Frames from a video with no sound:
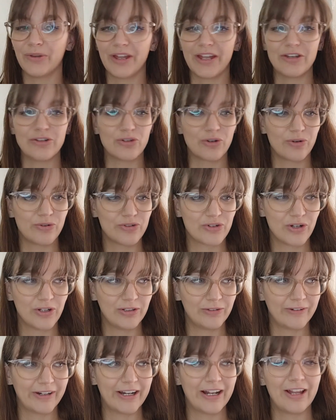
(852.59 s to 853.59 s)
or they don't
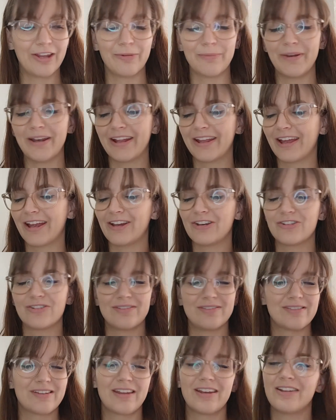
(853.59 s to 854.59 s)
tolerate other
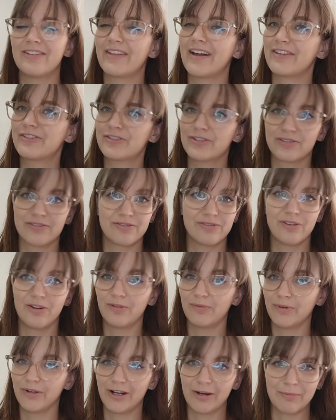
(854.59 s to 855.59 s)
medications, and that's just
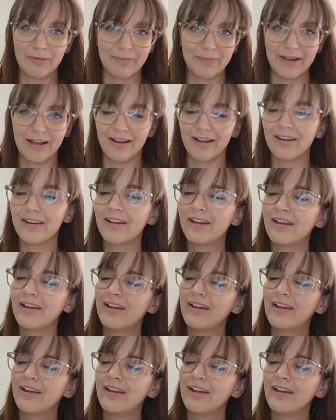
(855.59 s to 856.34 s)
not what I'm about.